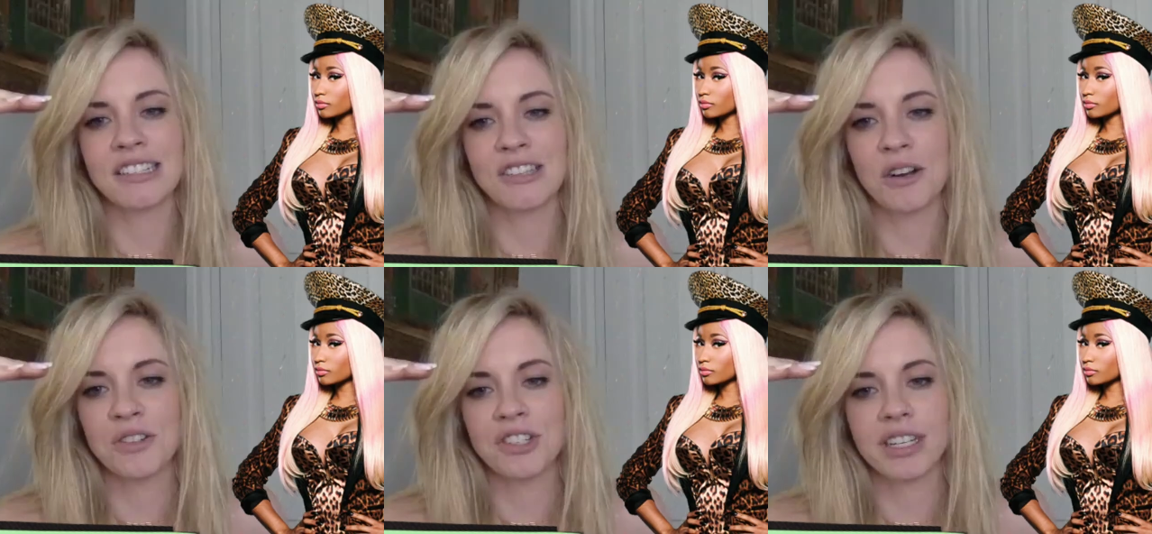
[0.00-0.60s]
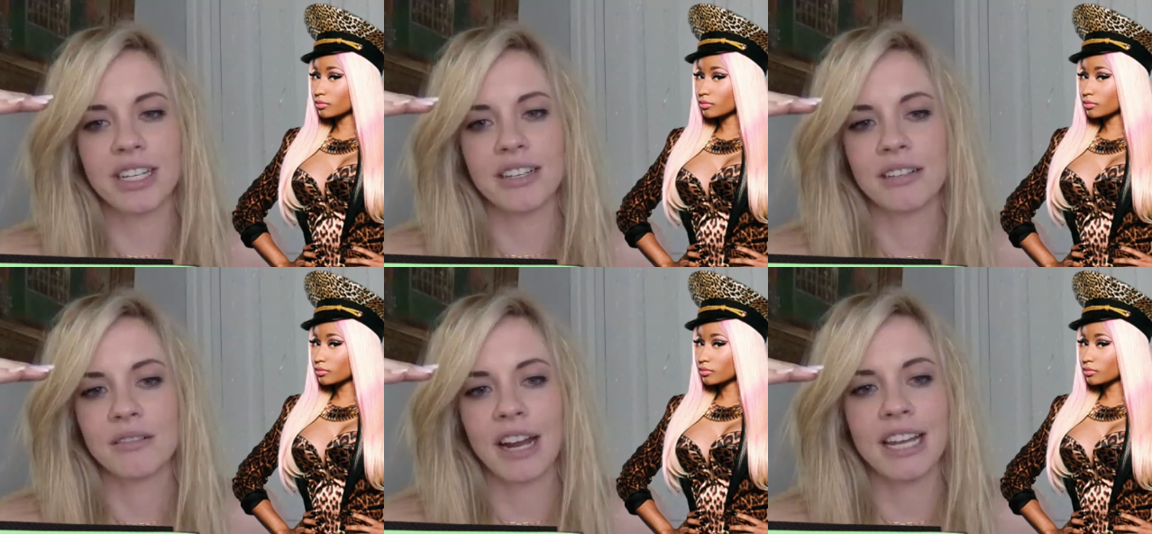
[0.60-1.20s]
Speaker 1: the OG,
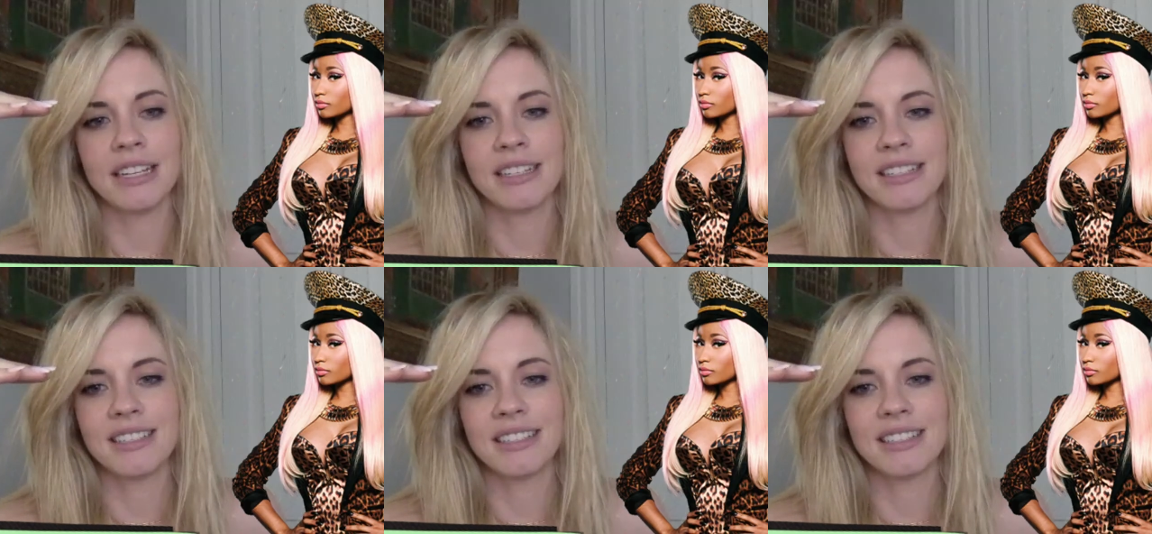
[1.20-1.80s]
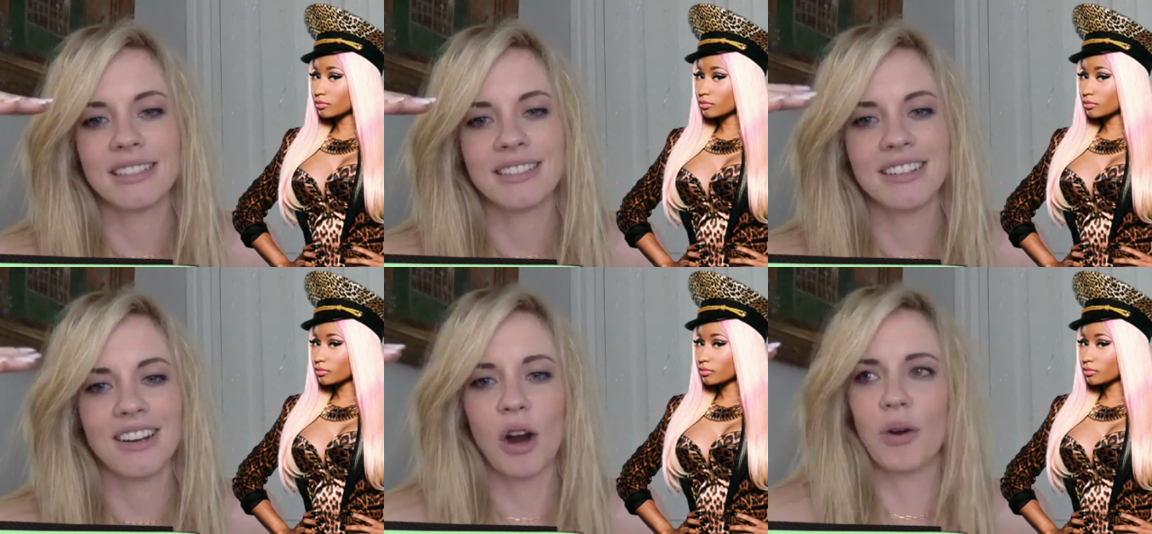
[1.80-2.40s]
right?
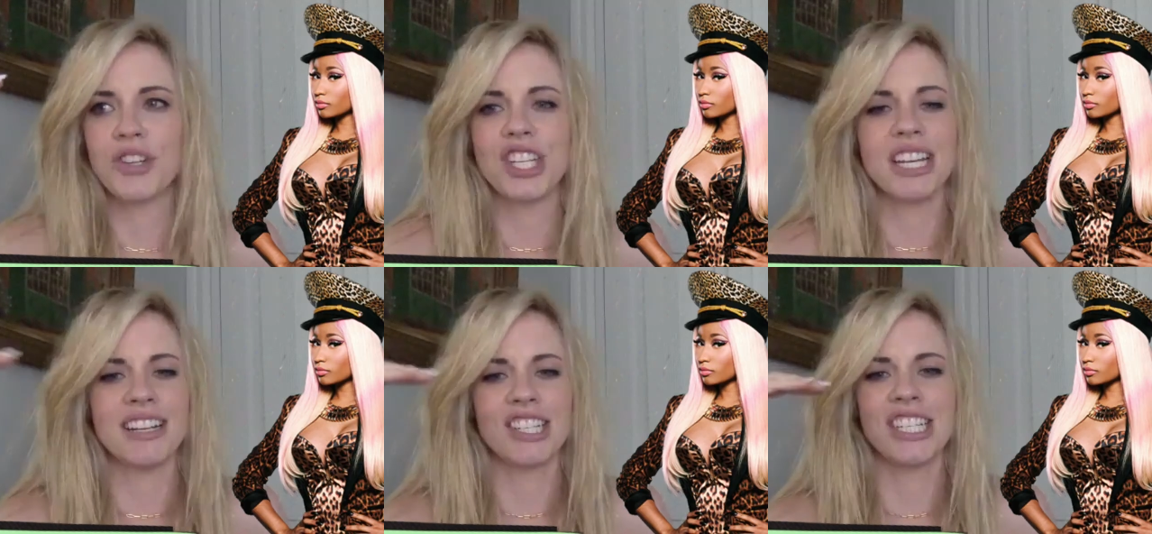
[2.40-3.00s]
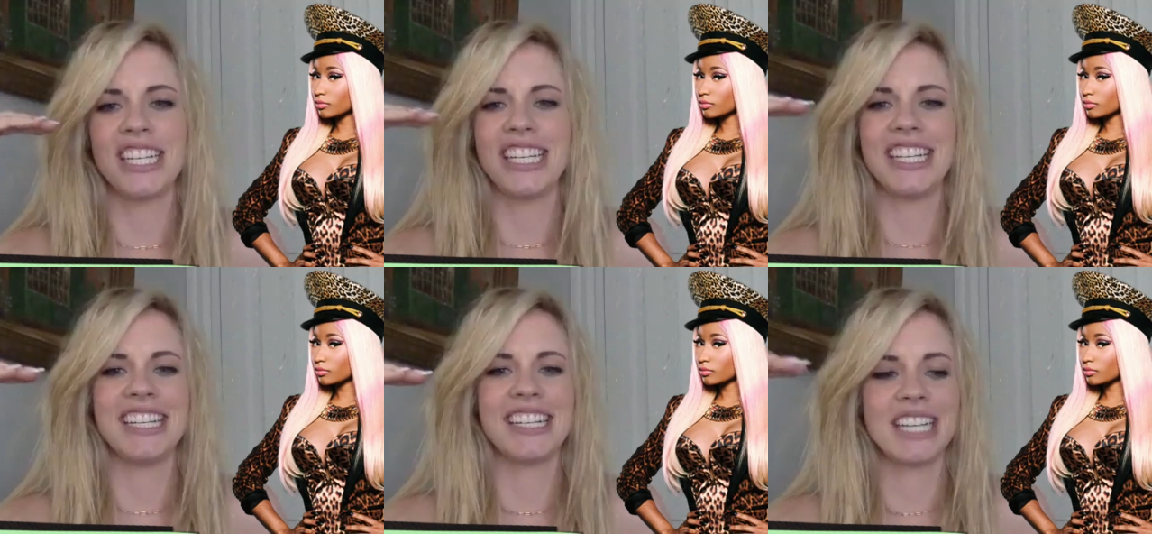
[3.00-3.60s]
OG.
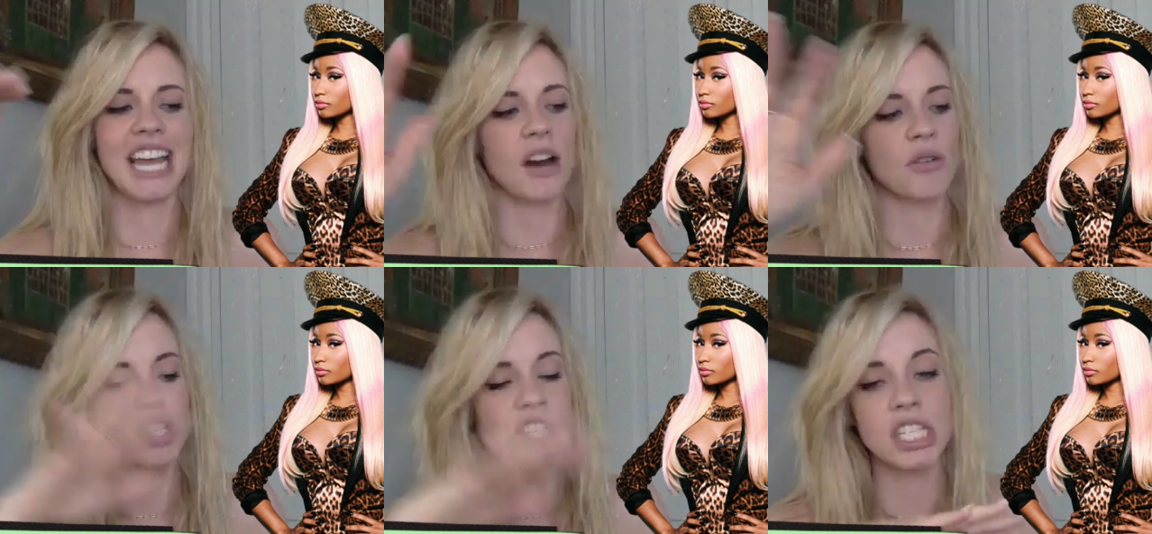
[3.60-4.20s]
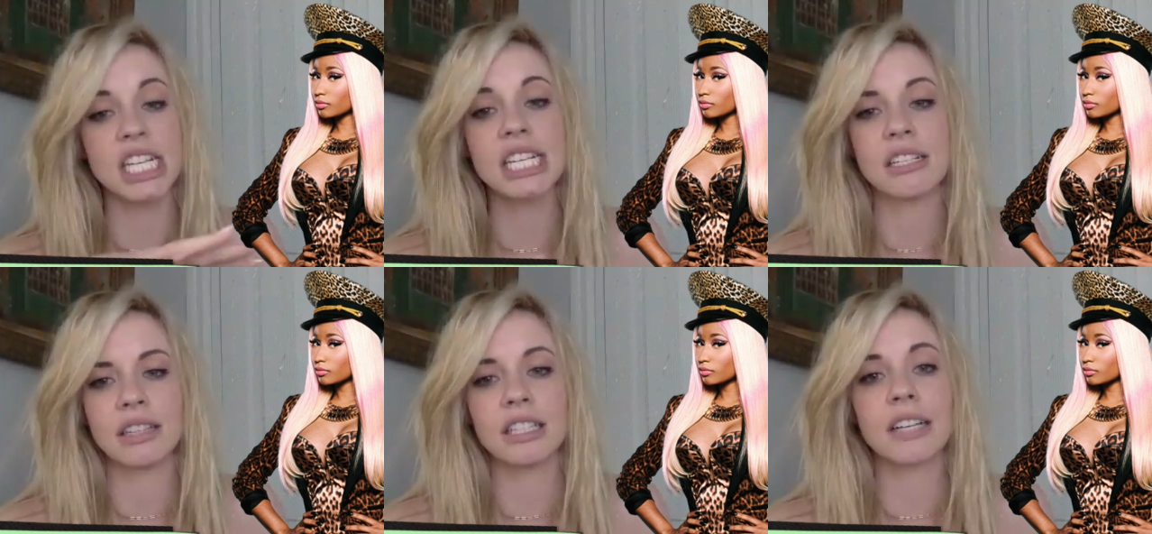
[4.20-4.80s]
She now she
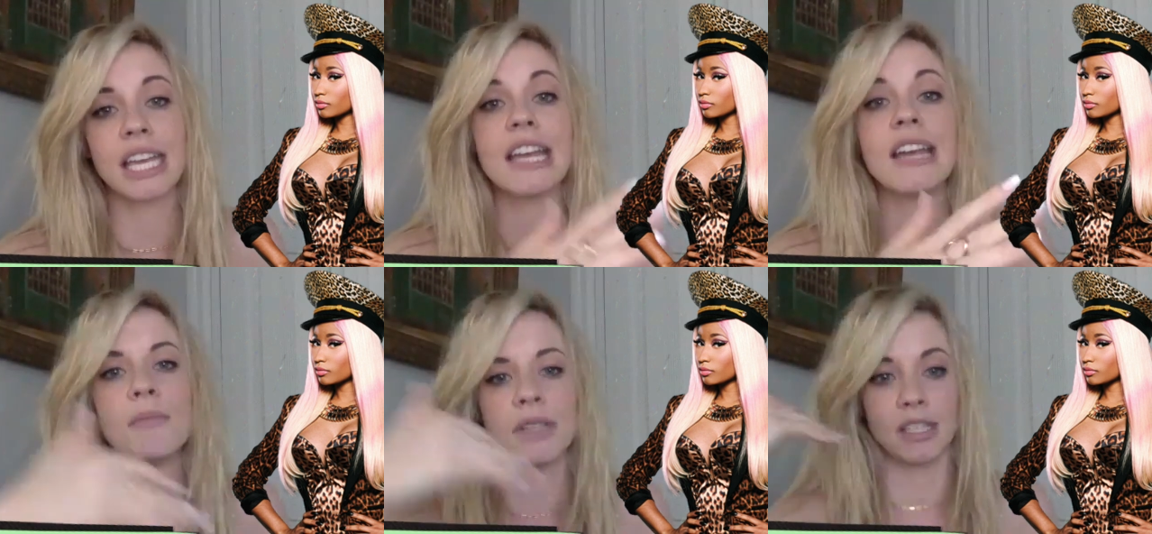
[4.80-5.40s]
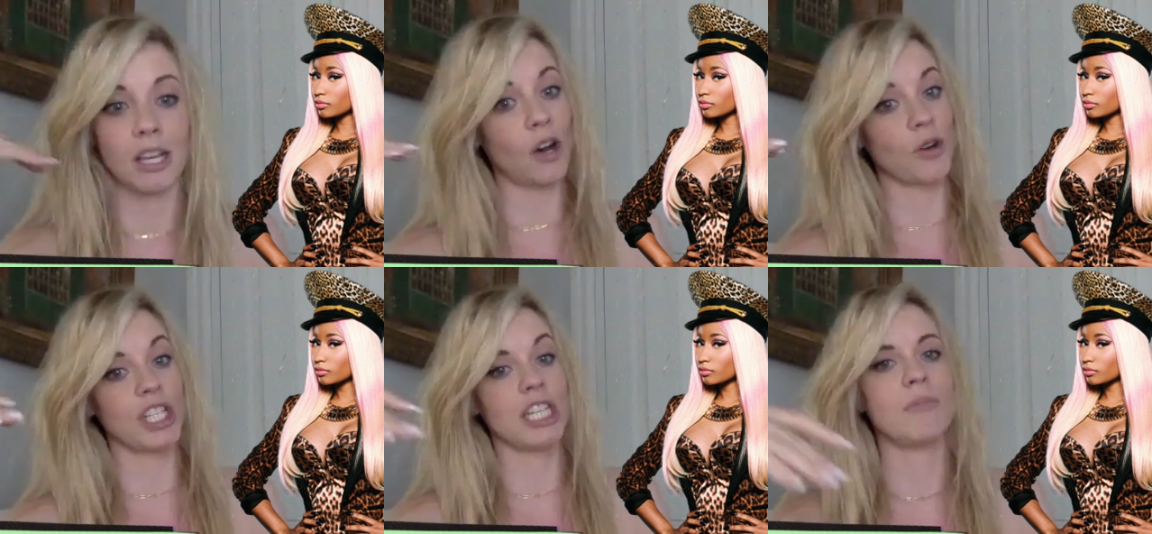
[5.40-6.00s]
Lil Kim is the
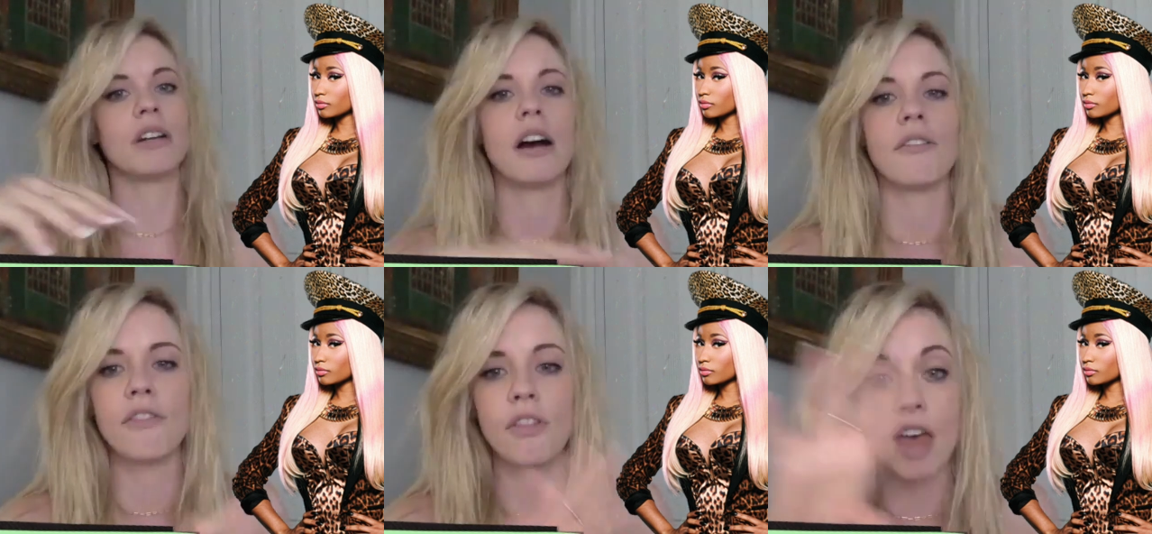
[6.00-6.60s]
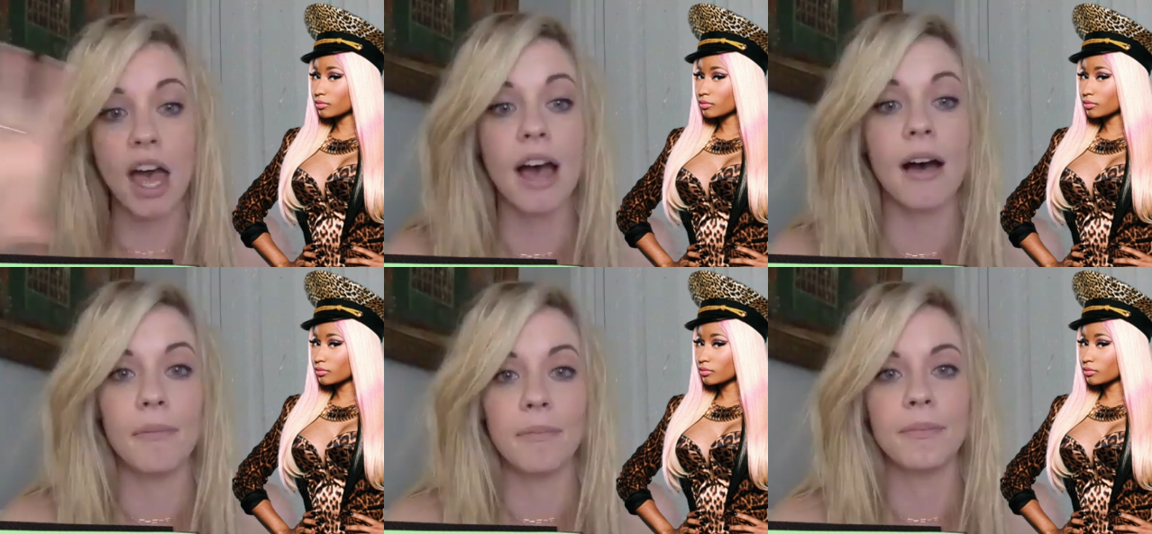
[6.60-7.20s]
OG, but of
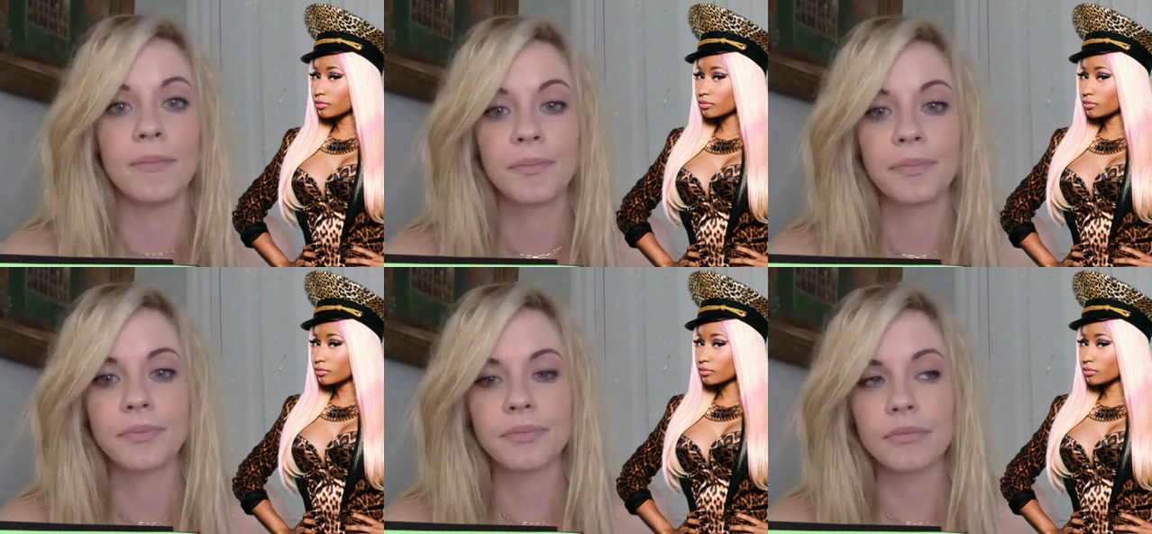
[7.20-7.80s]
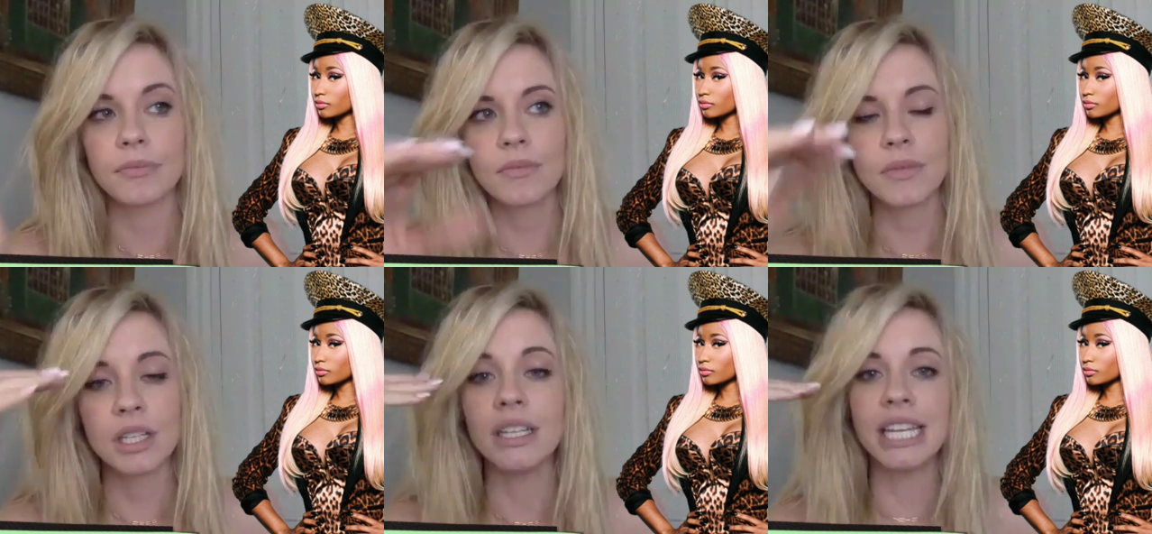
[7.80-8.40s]
them,
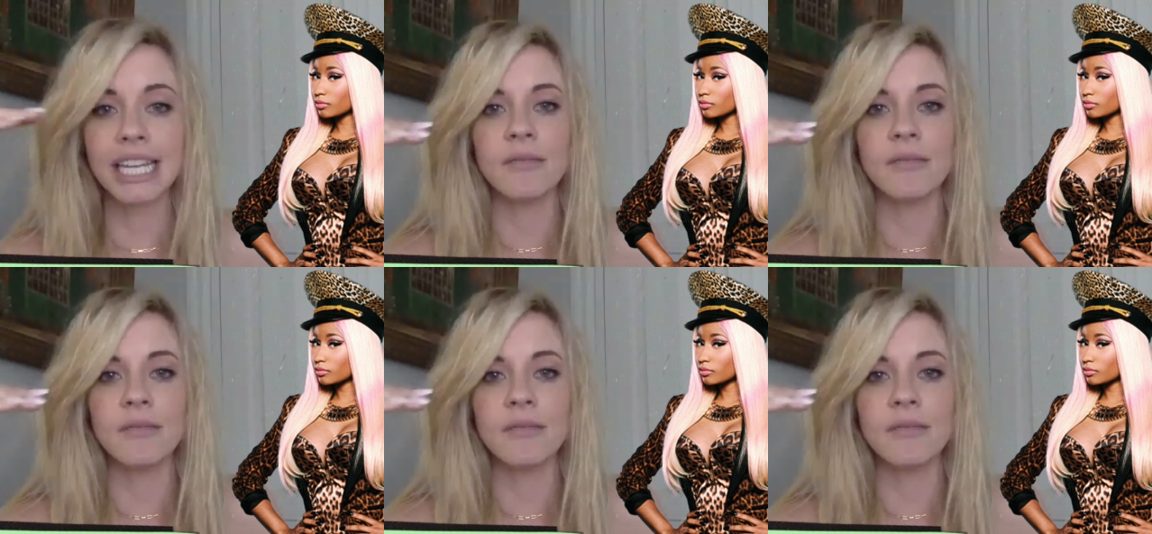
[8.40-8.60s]
Nicki